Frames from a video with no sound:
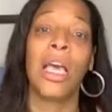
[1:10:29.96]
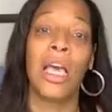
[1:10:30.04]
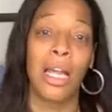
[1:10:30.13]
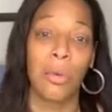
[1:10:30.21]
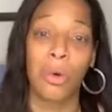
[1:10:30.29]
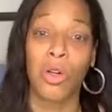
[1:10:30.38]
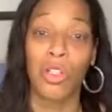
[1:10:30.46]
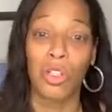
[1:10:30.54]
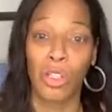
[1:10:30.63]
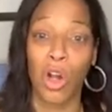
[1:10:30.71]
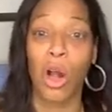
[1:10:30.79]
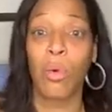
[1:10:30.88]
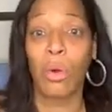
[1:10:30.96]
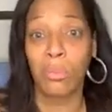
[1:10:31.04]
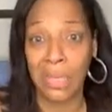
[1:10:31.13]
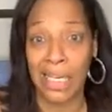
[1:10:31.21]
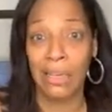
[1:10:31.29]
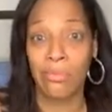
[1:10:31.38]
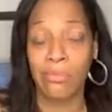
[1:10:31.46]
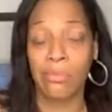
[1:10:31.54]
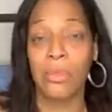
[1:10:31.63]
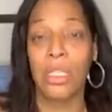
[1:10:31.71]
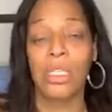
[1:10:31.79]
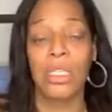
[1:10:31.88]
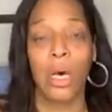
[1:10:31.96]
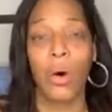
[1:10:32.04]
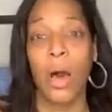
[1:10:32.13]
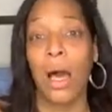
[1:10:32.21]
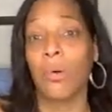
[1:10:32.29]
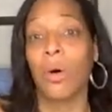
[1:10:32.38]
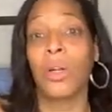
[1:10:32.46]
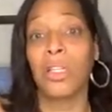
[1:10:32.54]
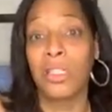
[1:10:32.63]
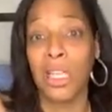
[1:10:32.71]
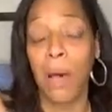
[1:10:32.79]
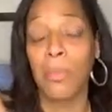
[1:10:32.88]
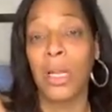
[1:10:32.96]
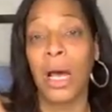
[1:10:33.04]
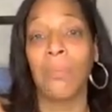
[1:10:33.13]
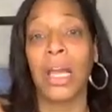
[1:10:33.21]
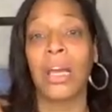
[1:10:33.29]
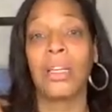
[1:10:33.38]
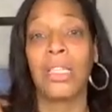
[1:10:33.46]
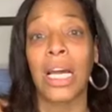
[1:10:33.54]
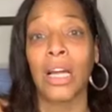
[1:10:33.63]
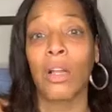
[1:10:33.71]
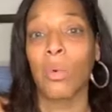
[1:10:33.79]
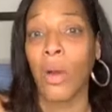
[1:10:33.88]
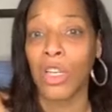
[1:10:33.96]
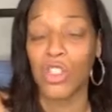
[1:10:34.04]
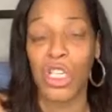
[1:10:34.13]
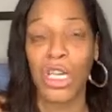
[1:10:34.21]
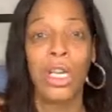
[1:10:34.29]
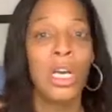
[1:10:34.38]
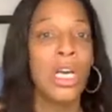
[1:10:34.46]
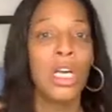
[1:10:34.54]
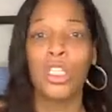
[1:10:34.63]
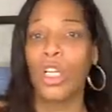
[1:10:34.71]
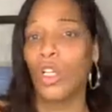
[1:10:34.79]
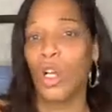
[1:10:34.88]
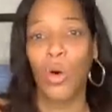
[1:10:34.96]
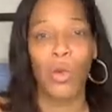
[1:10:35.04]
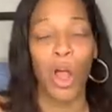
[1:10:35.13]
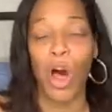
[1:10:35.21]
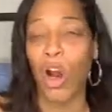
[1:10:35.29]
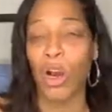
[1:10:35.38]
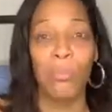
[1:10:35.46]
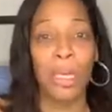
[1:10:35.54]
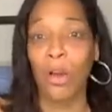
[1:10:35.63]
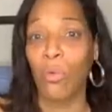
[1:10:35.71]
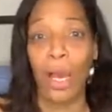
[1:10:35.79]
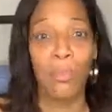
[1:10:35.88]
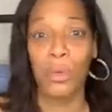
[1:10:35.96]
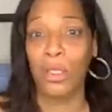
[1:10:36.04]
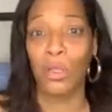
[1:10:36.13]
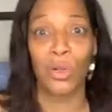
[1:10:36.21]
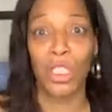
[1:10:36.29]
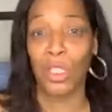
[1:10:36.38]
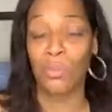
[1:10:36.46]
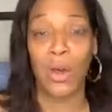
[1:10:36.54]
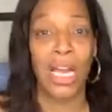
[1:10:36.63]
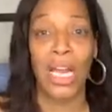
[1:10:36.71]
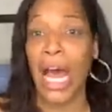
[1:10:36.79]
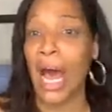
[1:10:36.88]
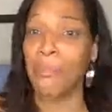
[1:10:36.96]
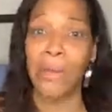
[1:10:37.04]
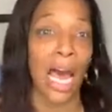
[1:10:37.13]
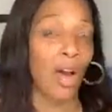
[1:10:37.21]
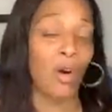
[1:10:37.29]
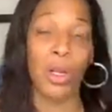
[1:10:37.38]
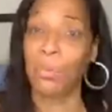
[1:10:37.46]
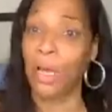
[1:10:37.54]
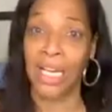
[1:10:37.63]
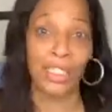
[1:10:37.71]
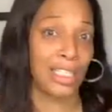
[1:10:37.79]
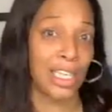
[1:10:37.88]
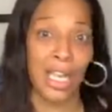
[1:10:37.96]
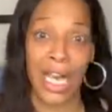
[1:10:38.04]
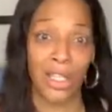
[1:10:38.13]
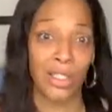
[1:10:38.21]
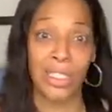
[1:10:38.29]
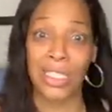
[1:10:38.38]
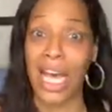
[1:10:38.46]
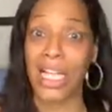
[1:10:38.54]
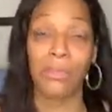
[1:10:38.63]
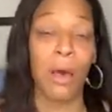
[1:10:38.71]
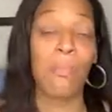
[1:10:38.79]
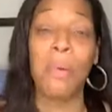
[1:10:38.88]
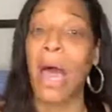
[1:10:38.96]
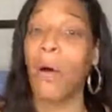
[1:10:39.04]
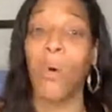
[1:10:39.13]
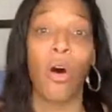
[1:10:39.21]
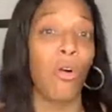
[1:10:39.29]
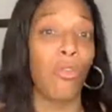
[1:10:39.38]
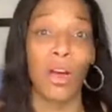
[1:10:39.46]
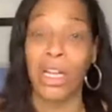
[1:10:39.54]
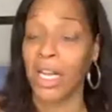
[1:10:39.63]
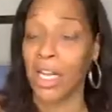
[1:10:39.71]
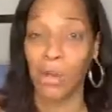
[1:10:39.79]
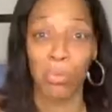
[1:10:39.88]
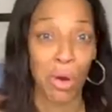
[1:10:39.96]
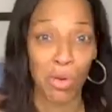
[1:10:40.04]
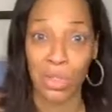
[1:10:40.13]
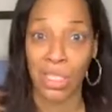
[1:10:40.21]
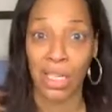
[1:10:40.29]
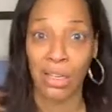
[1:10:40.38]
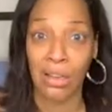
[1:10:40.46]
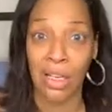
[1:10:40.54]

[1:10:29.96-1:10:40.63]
And I'm going to start with me. So I'm going to stop it. I make a declaration to no longer be a rapist on this planet. I'm not going to exercise my power over another person.